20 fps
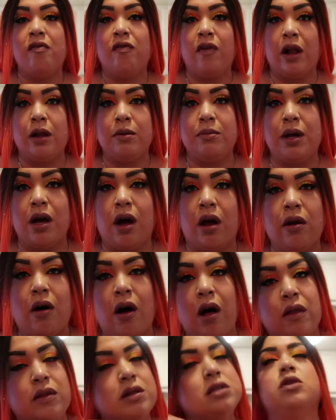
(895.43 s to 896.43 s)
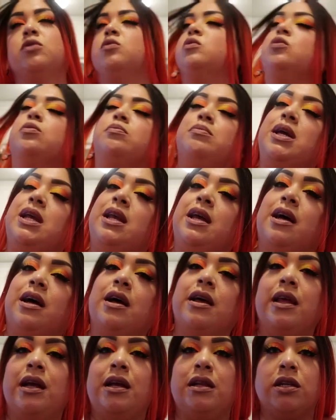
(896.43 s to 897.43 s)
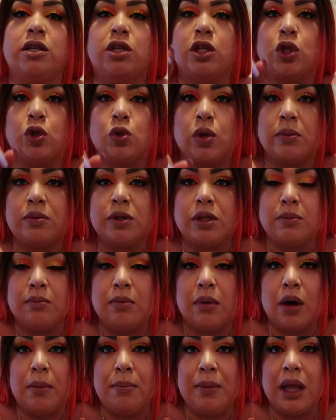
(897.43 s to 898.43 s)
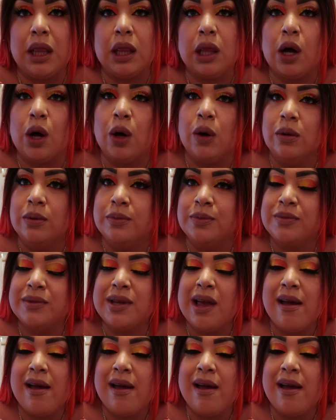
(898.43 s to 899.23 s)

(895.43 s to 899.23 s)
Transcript: follow me on all the social media in the description bar below.